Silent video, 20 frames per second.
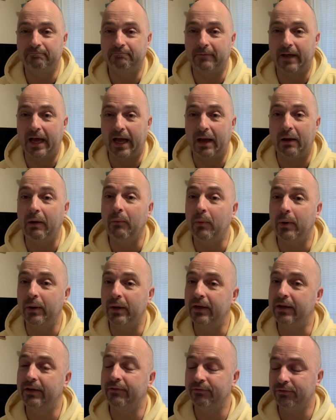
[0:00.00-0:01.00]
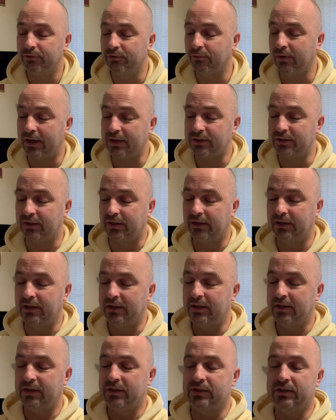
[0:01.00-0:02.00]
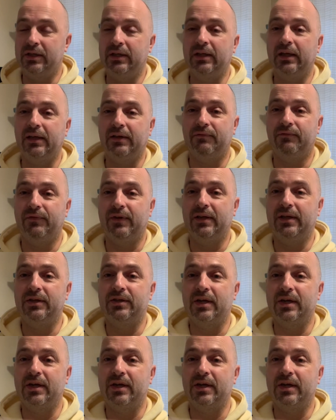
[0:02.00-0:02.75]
I went in a different direction. She liked vintage